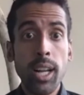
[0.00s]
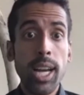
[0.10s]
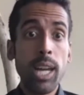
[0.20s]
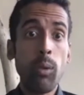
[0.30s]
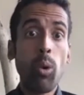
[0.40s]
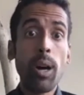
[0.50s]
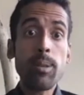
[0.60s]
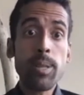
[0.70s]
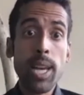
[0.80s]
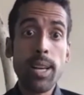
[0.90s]
And one
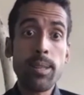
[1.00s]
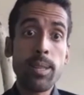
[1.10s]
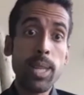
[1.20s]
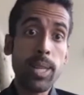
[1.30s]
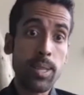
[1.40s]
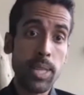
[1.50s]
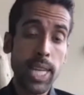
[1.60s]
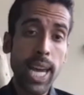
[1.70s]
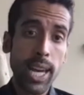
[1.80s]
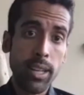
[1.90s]
says, this is the
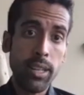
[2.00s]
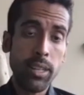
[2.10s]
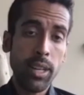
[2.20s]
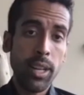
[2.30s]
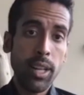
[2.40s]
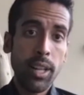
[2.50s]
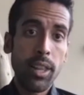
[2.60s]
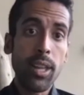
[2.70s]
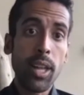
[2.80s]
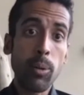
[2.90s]
end.
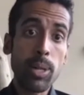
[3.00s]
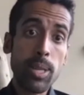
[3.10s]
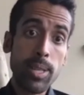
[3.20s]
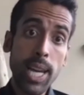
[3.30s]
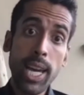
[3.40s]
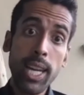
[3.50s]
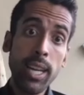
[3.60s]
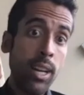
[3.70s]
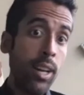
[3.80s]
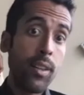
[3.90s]
The other one says, hey,
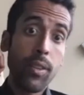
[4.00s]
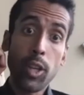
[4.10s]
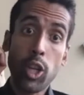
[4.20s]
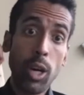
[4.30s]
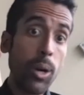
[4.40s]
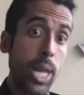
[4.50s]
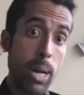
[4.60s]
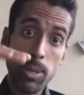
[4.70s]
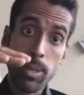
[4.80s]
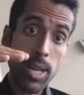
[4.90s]
you know what,
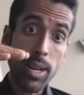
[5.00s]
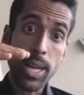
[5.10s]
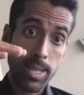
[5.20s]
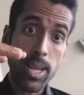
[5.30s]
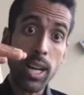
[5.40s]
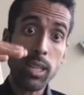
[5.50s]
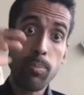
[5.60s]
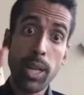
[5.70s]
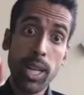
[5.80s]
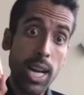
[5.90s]
that sucked,
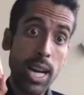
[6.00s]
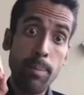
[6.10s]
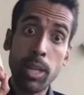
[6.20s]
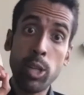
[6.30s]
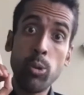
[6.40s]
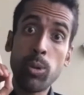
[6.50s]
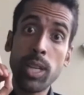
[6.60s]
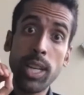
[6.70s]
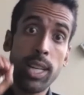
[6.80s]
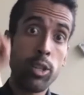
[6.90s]
but I'm going to use
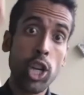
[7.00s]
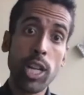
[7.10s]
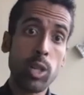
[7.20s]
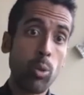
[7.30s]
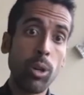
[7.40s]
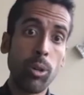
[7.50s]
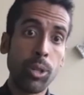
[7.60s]
it and change the world.